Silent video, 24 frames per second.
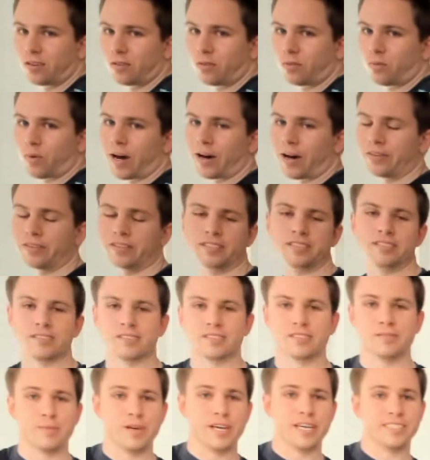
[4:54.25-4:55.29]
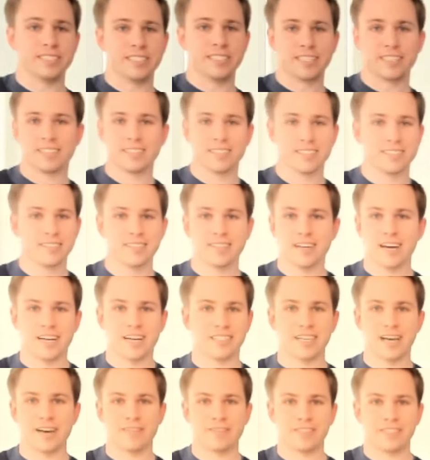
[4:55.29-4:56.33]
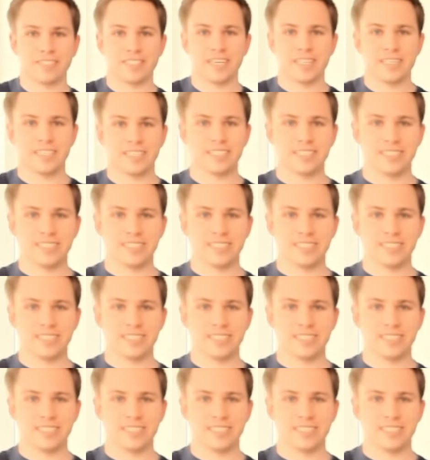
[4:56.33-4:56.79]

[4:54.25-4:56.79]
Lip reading: Wow, this looks amazing. I just have to say, this